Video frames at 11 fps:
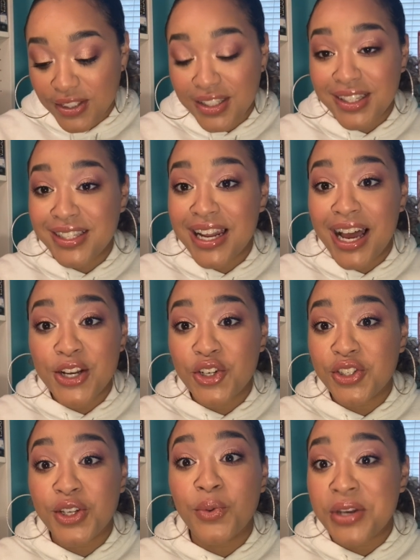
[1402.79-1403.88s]
This is not
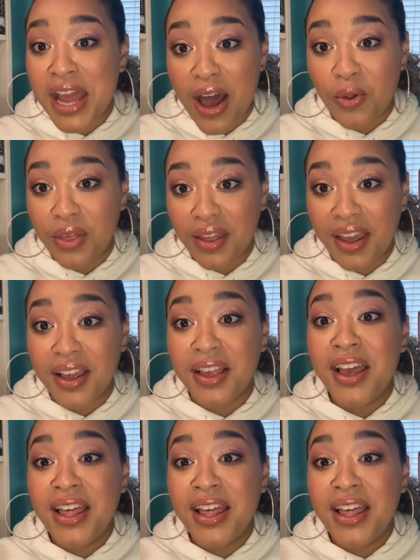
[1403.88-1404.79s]
just a now thing.